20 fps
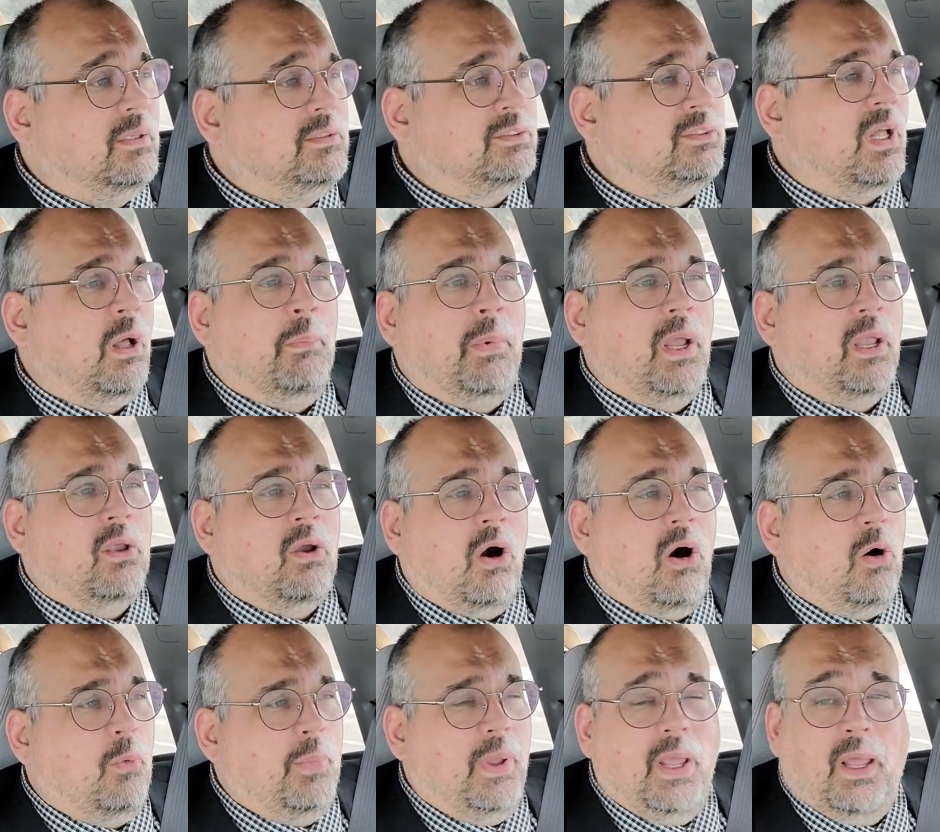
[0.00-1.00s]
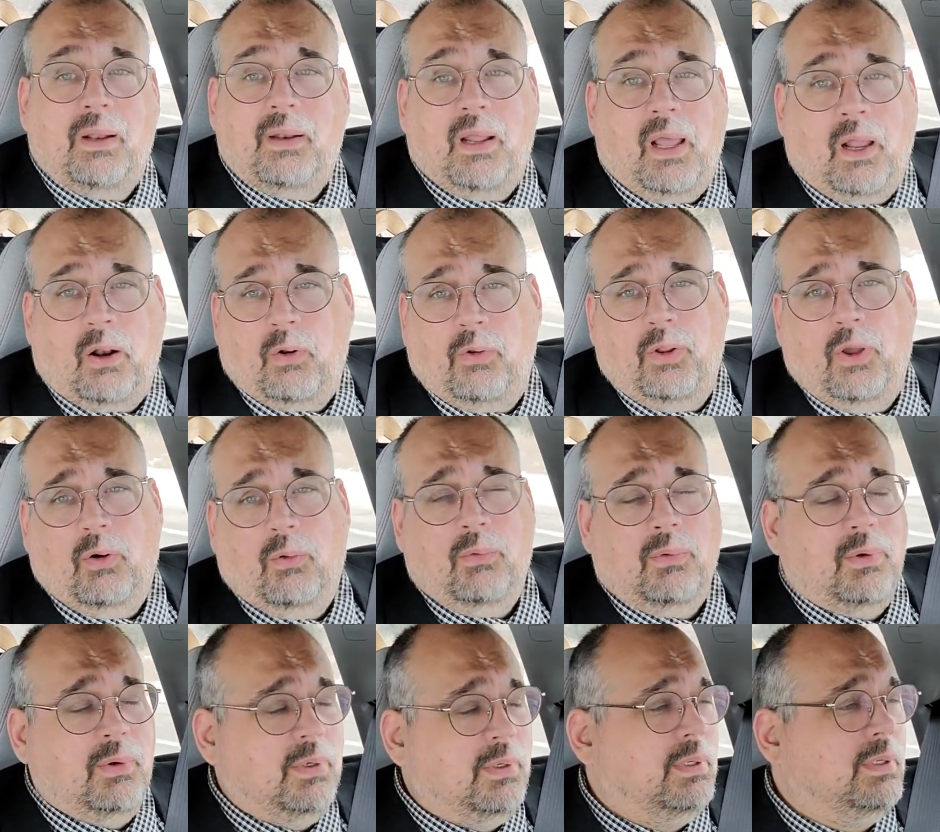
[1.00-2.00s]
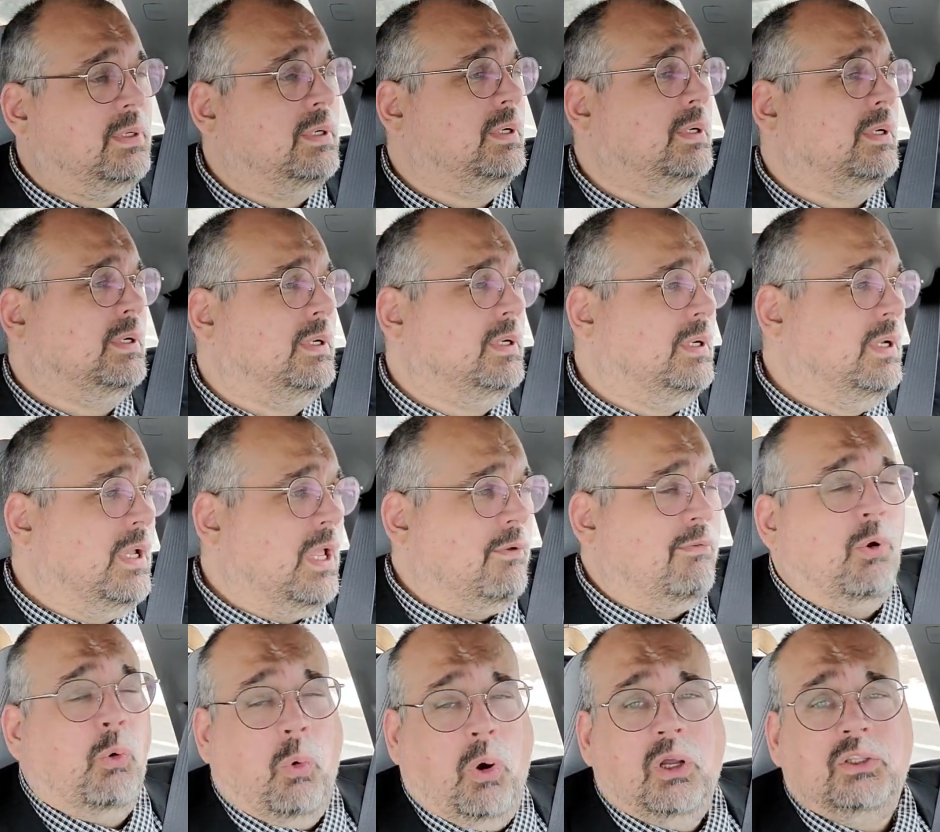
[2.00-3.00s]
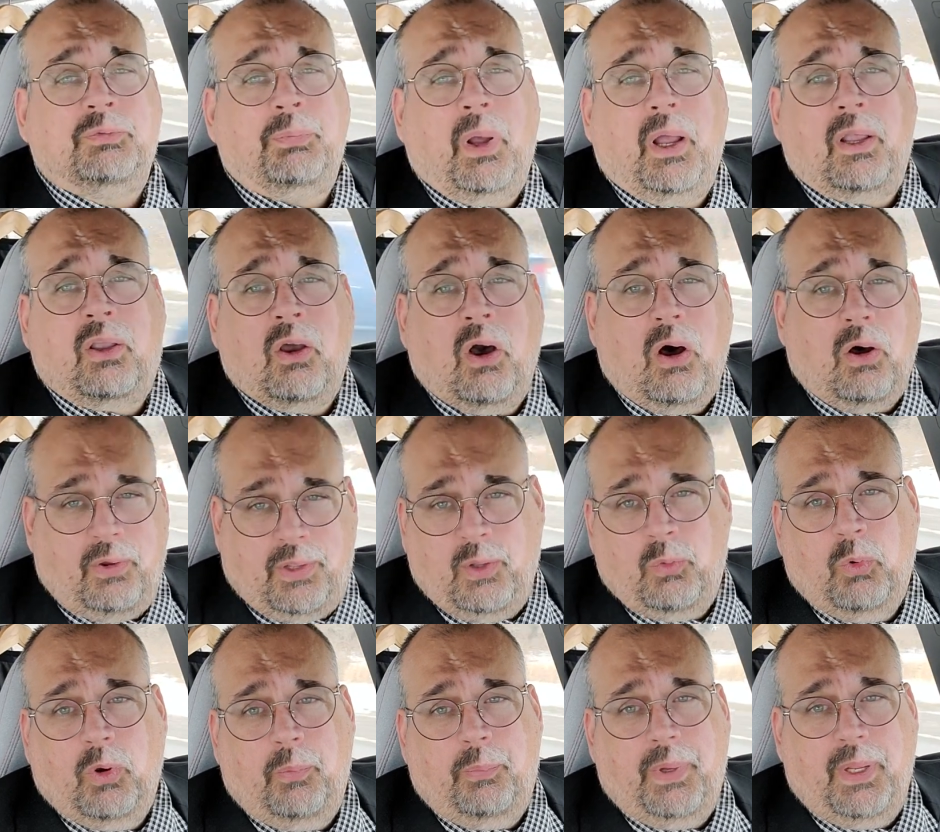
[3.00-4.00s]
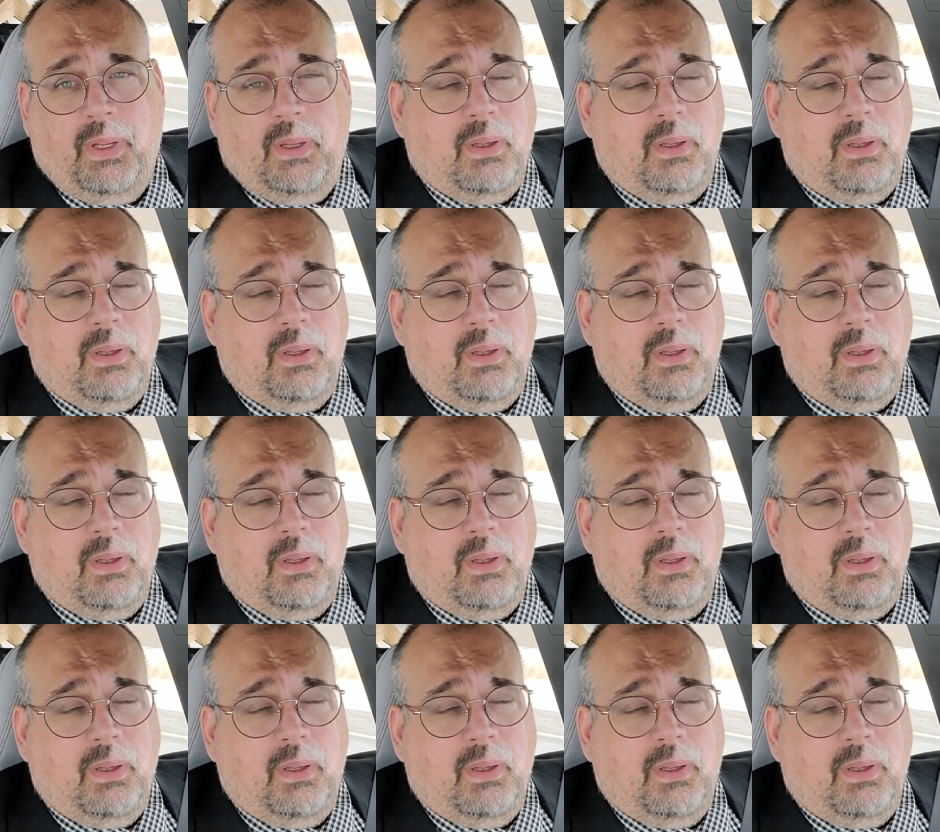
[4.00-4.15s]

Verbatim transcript: It's not my call, man. I don't know. If it was my call, he would be.